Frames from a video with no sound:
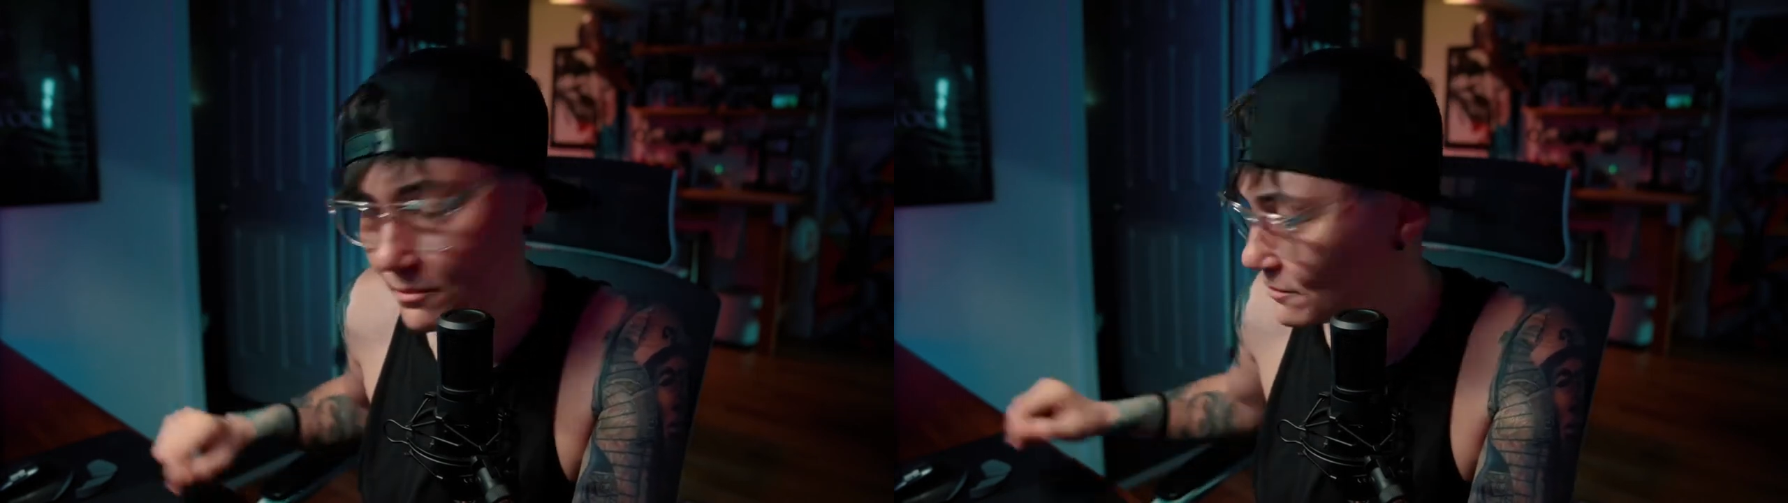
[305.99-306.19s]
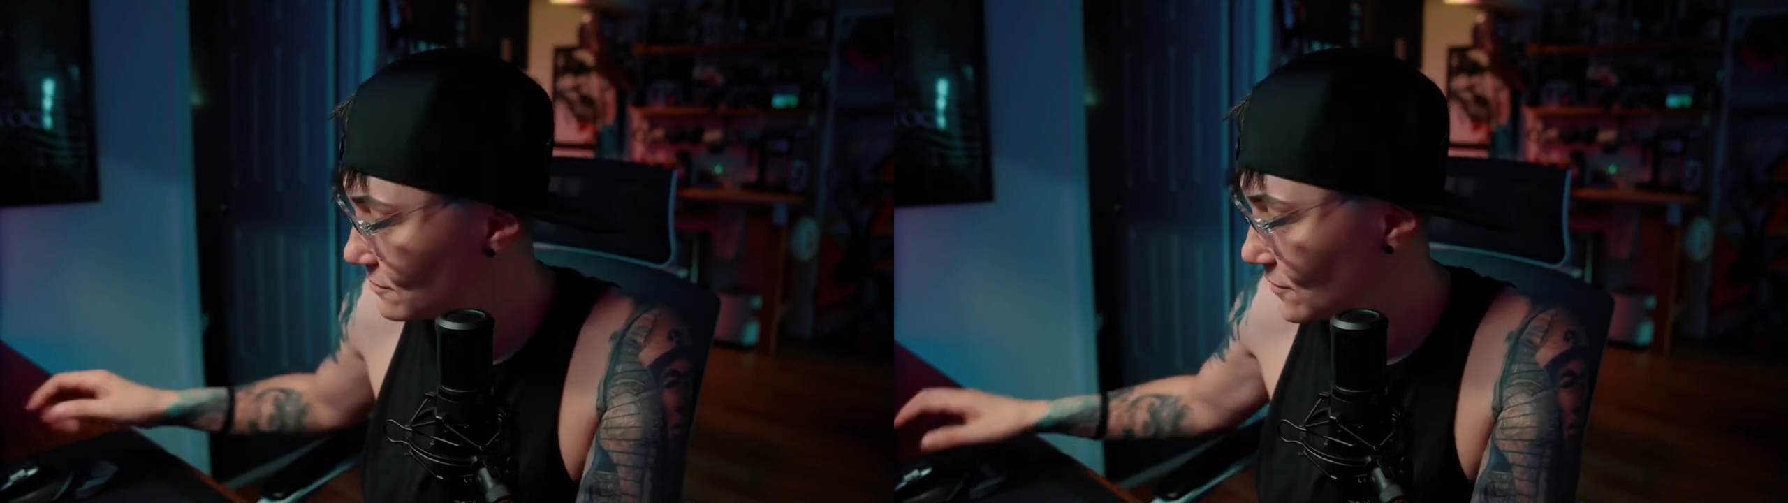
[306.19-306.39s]

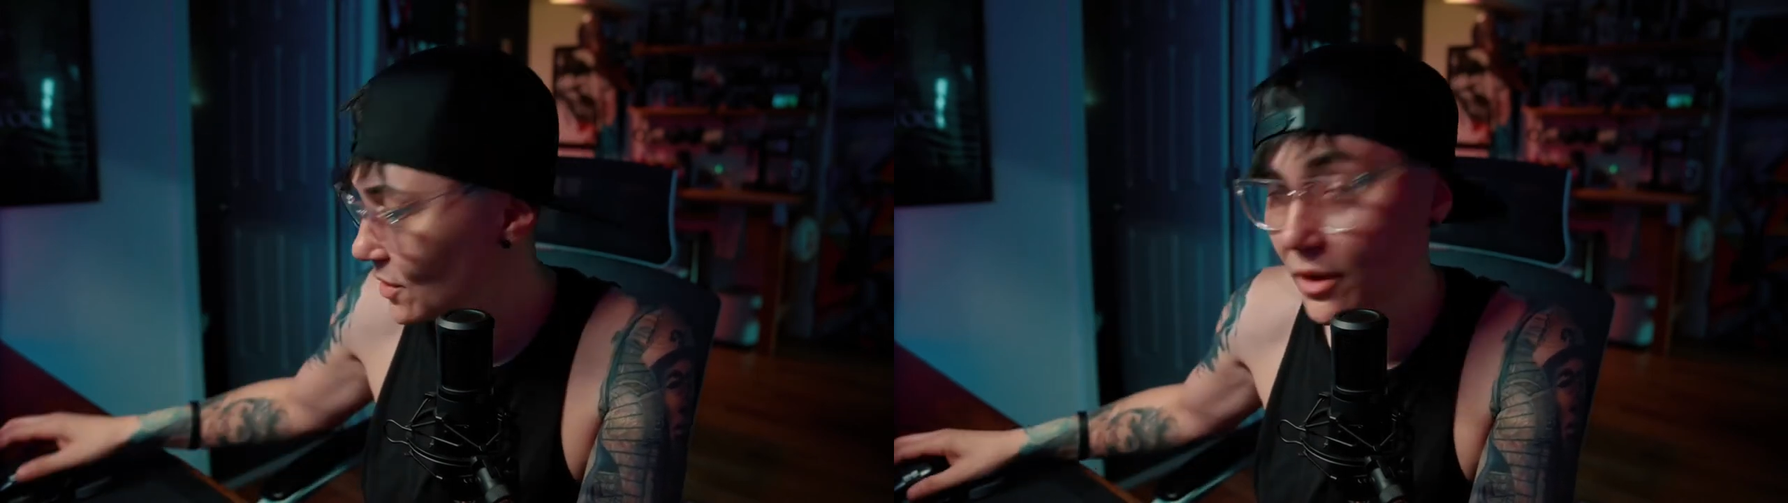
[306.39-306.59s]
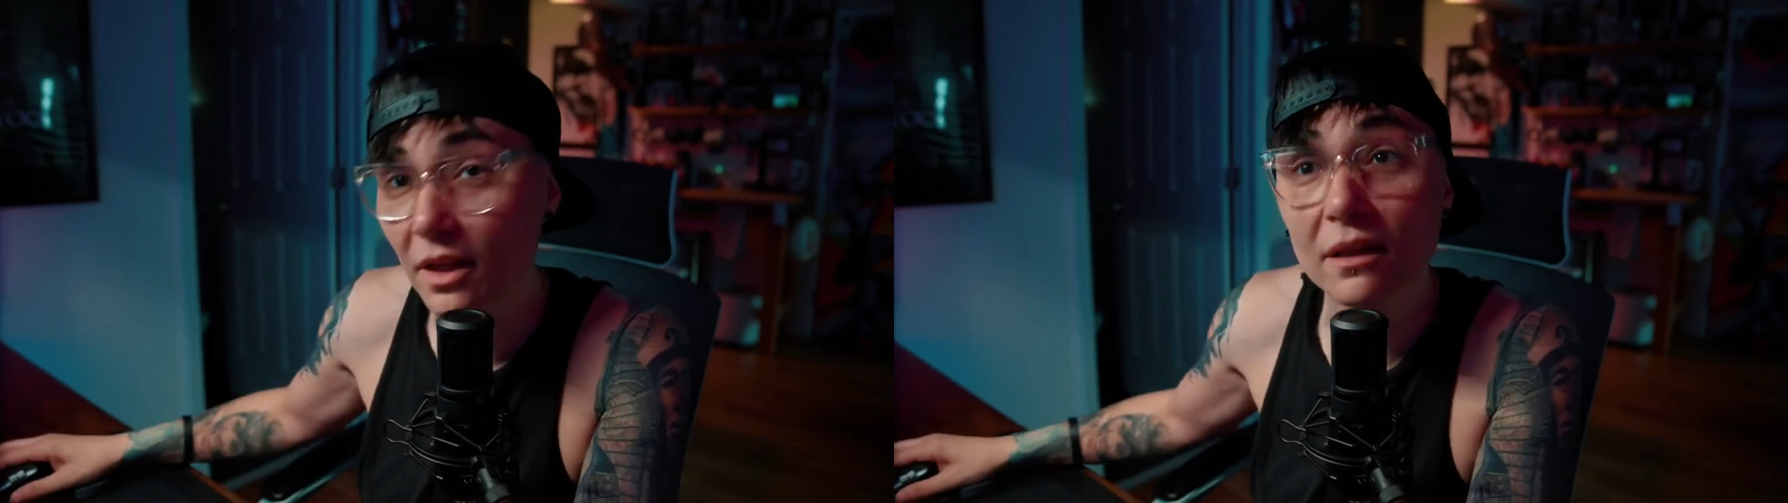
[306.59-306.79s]
I'm
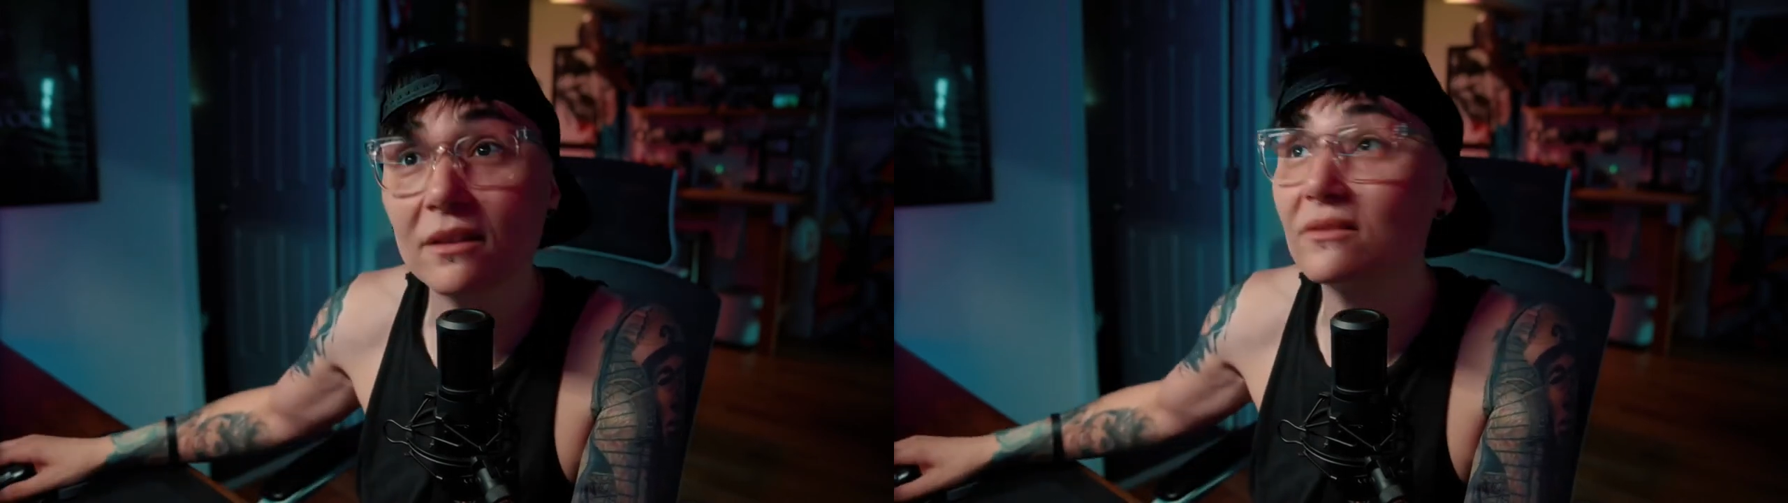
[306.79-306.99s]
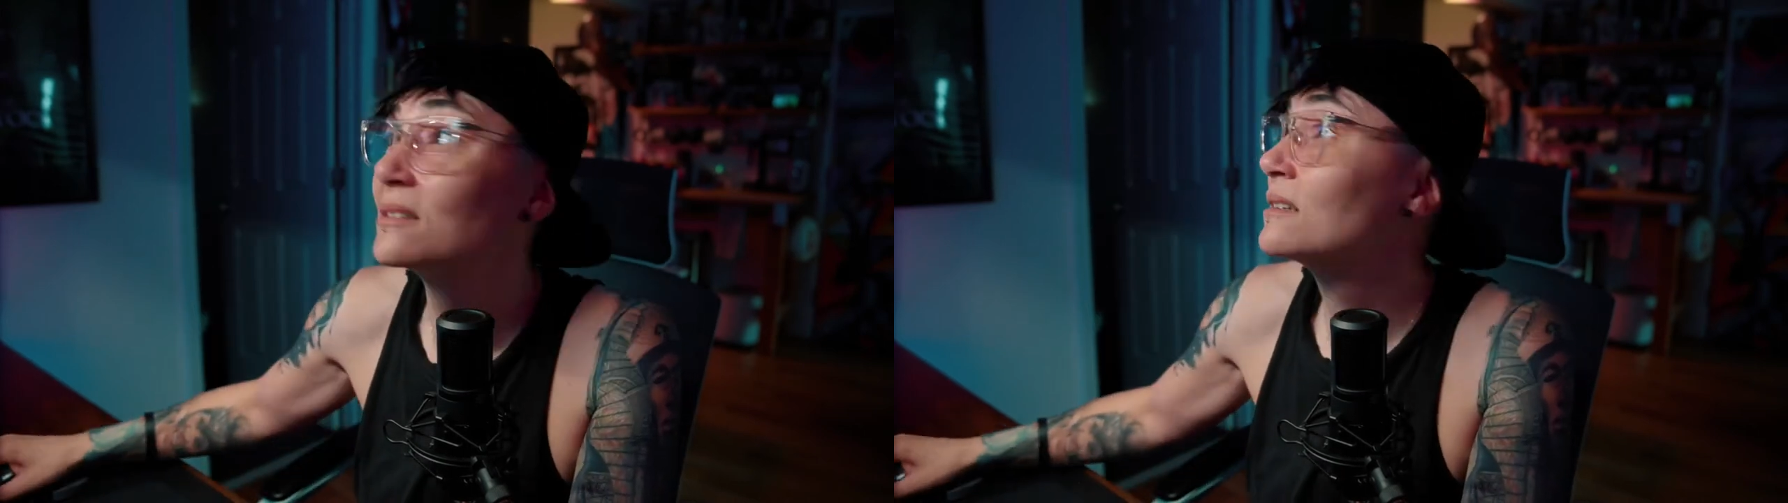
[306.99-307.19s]
doing
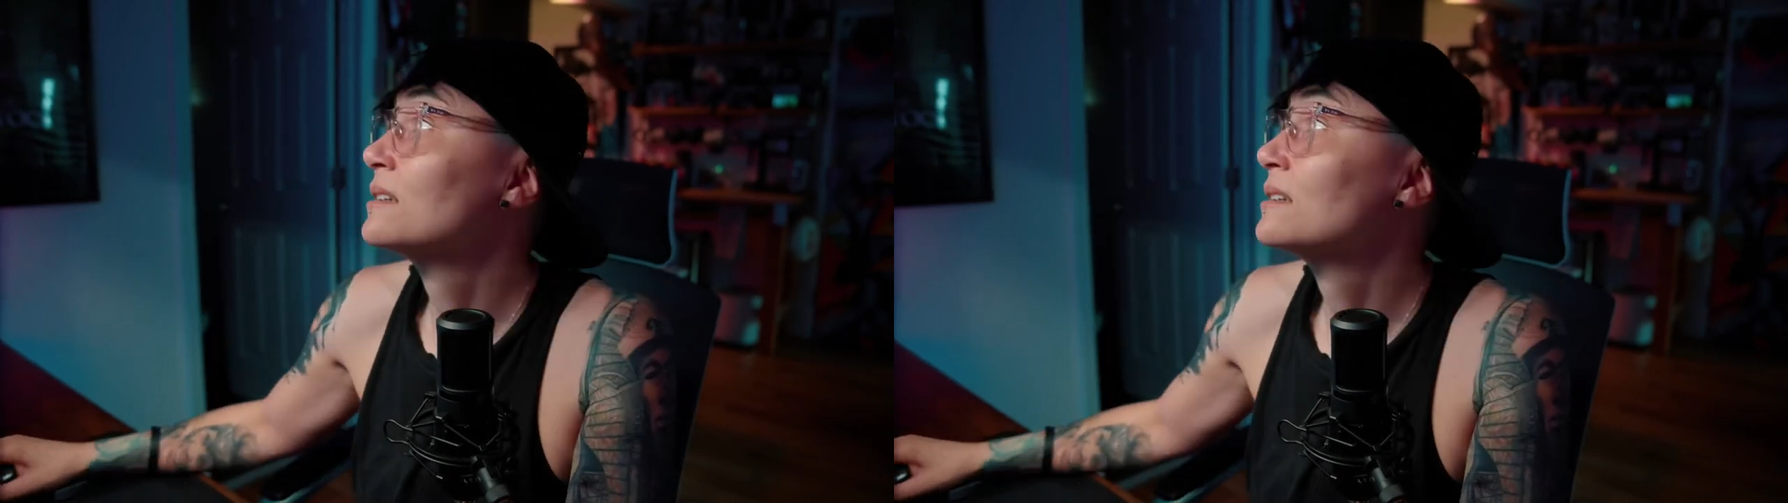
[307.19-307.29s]
because